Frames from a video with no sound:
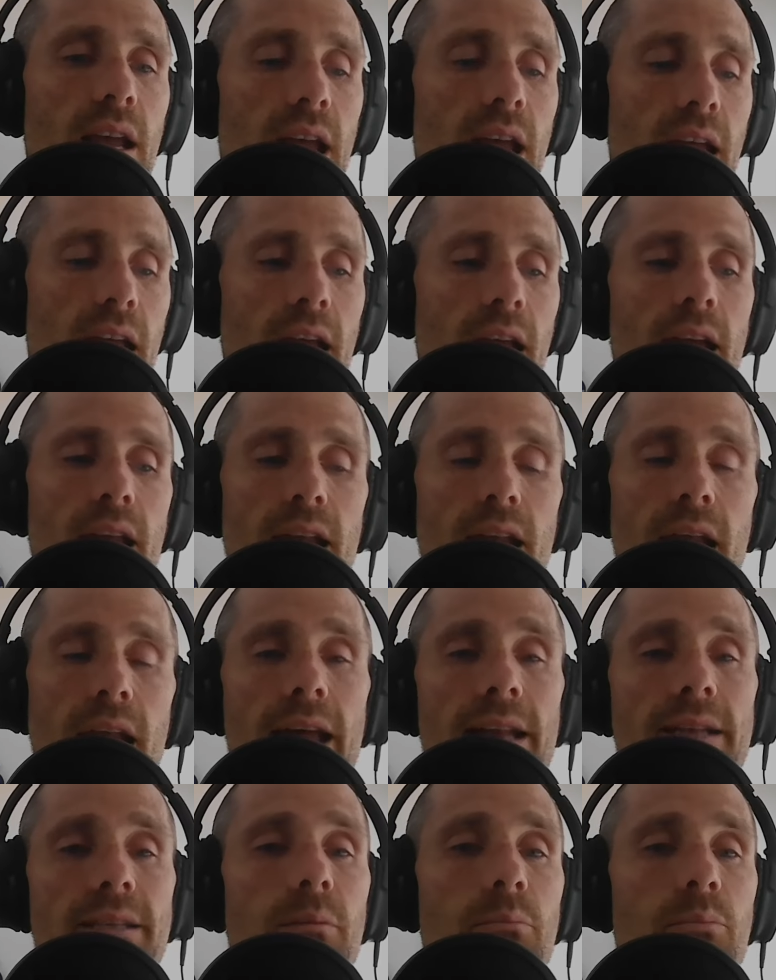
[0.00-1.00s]
and it
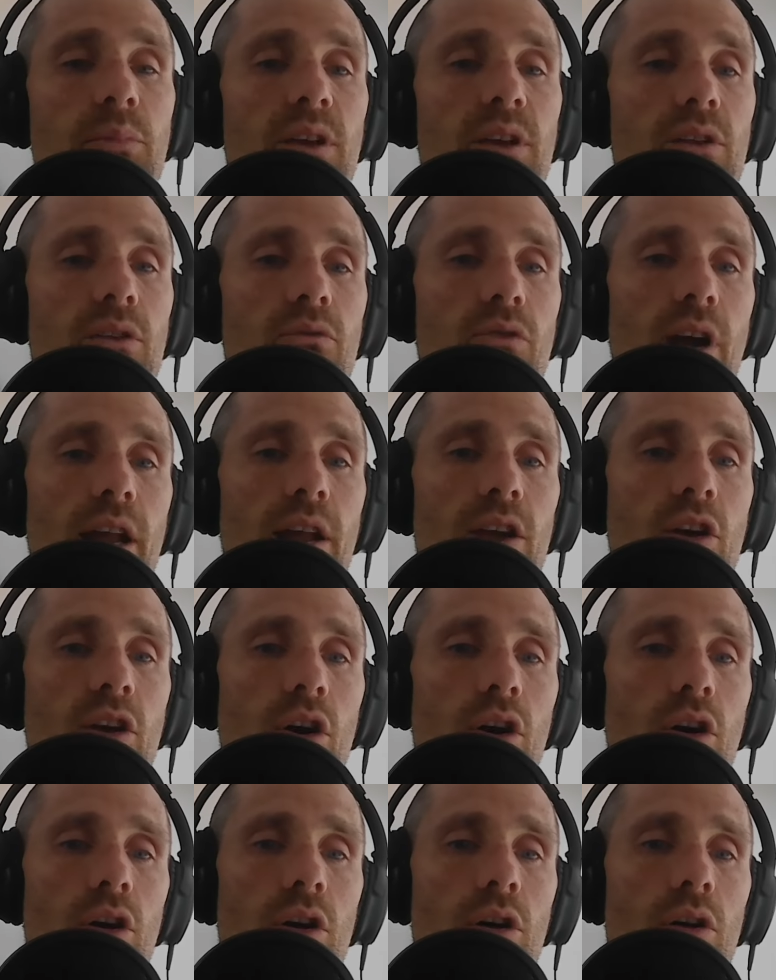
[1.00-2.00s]
ends up being the right
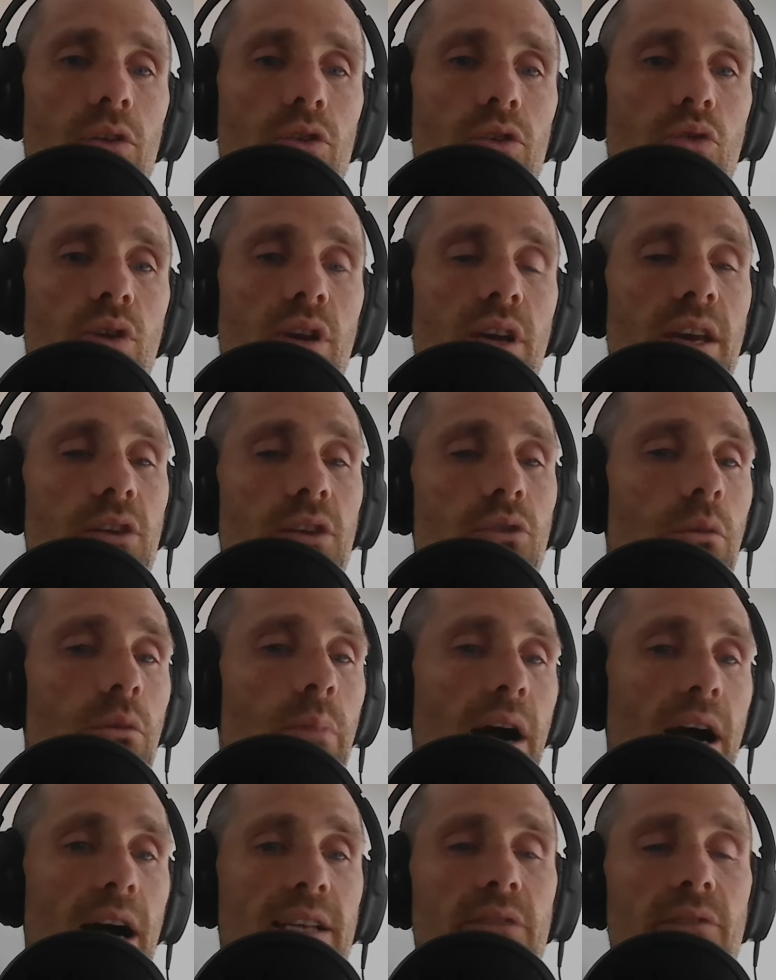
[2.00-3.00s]
call, you can get into a
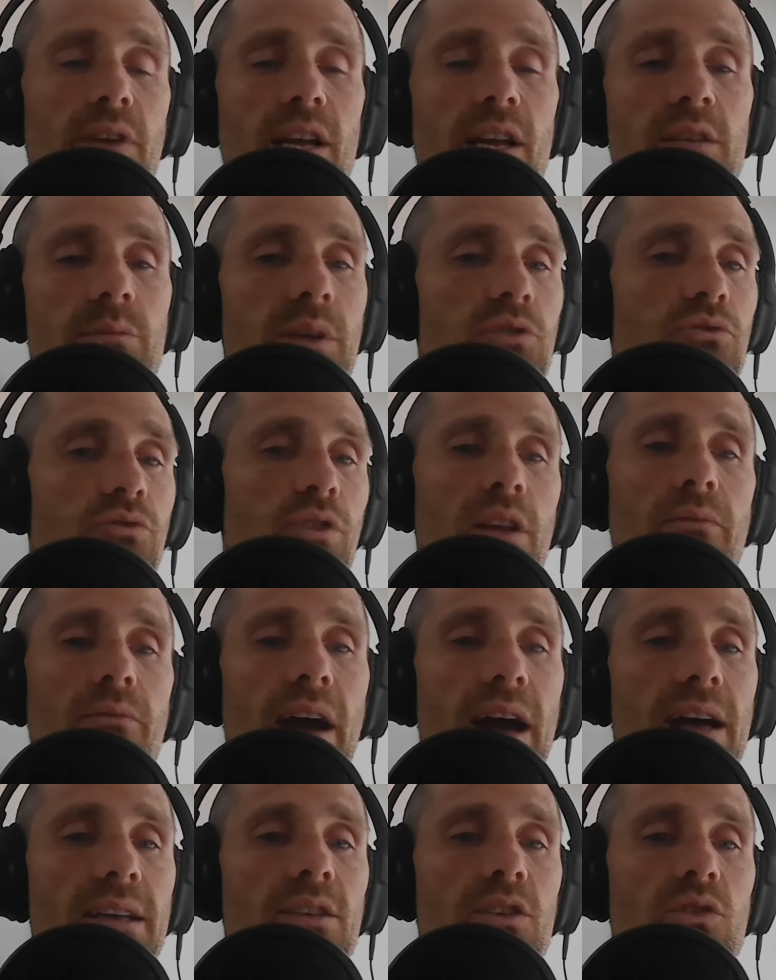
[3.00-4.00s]
positive headspace really
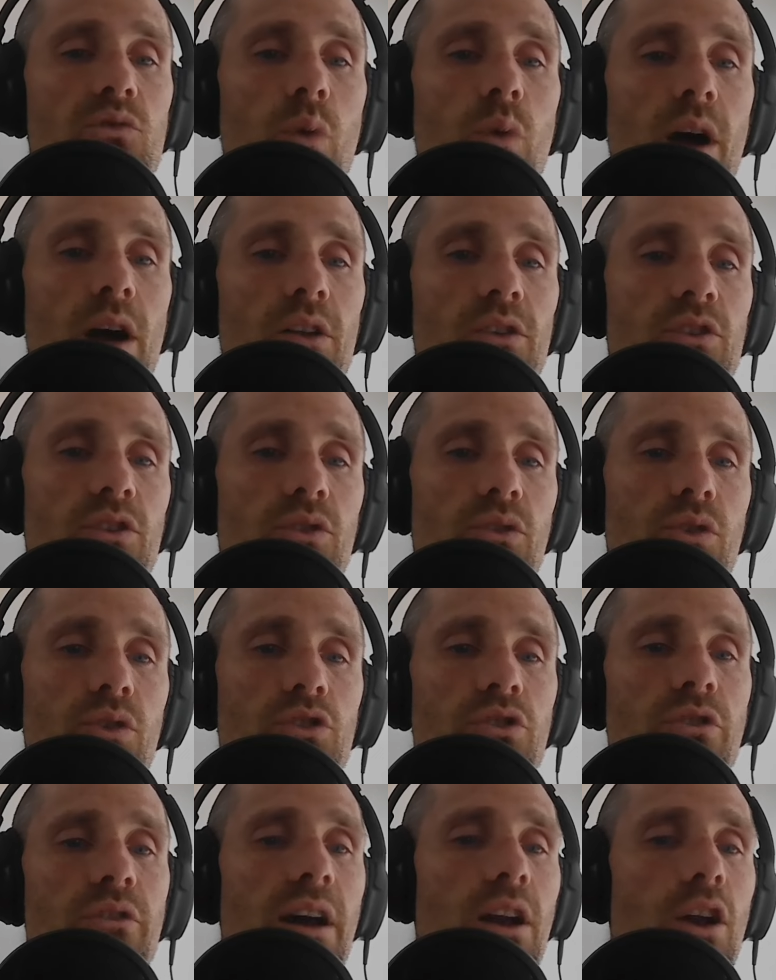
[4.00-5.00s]
fast as well too,
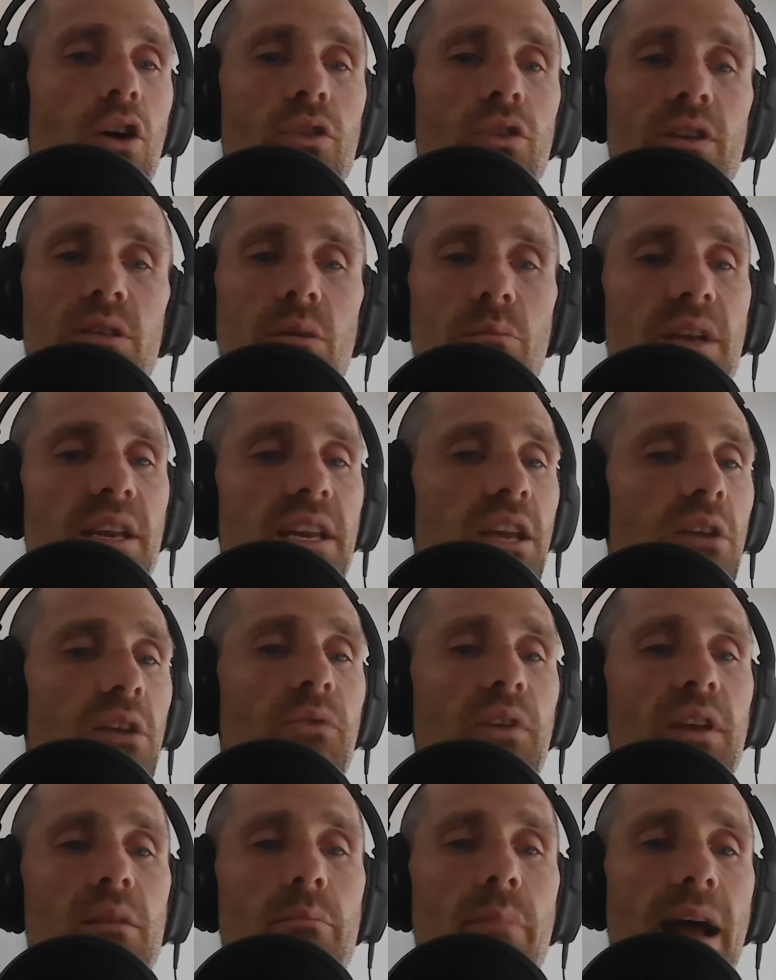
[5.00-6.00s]
because you have got all this immediate
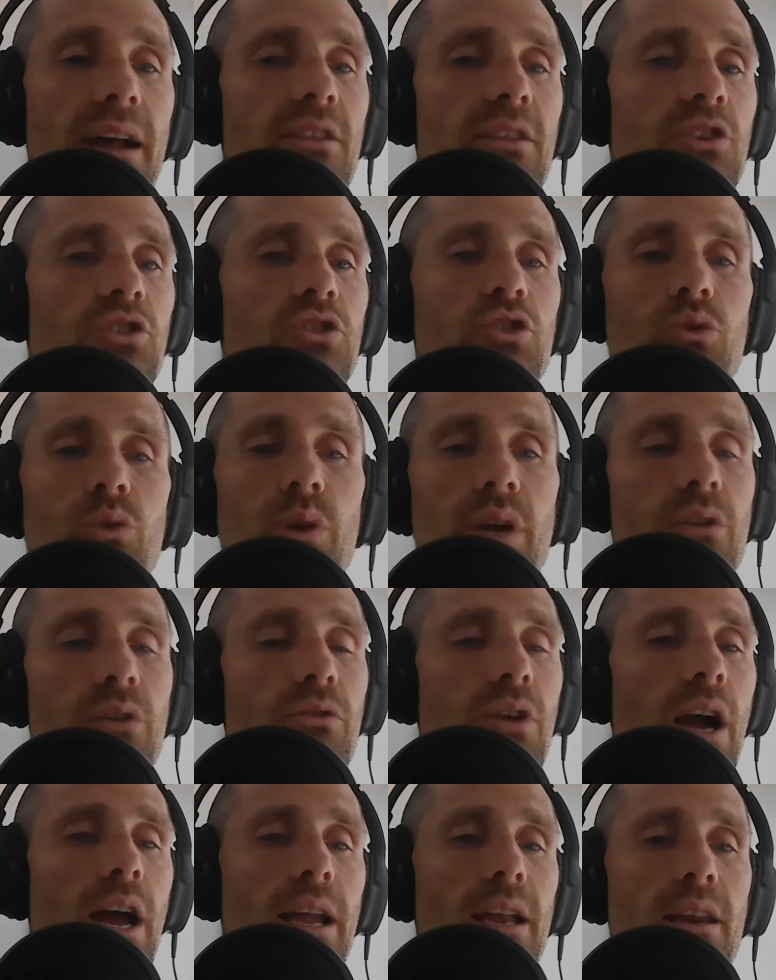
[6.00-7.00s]
feedback that you're doing it
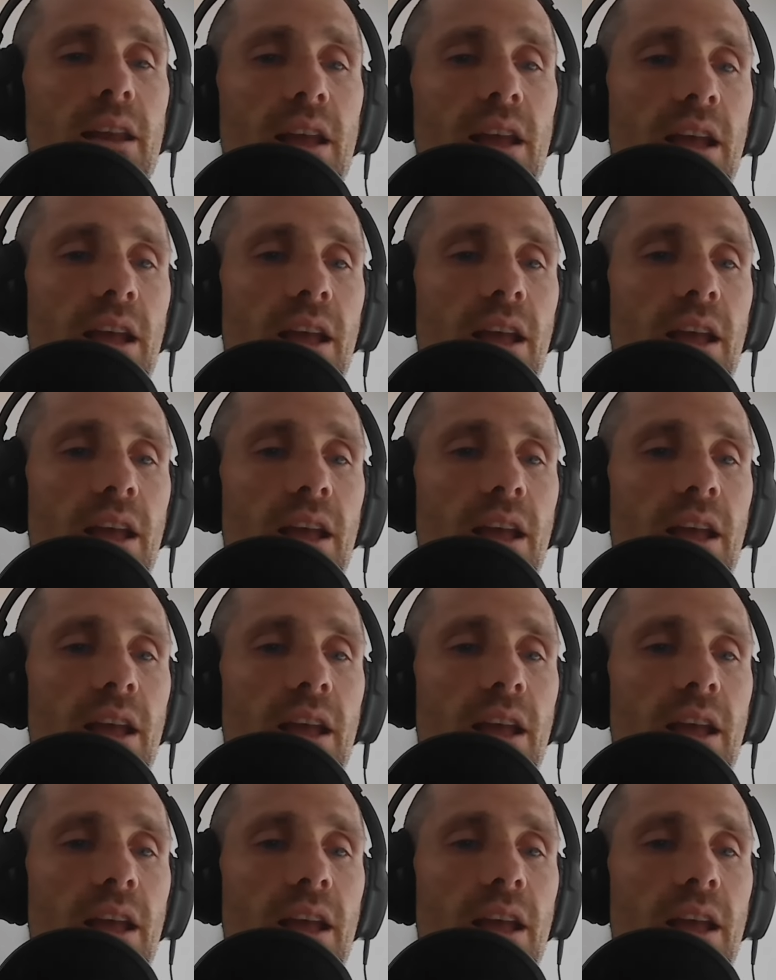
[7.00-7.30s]
right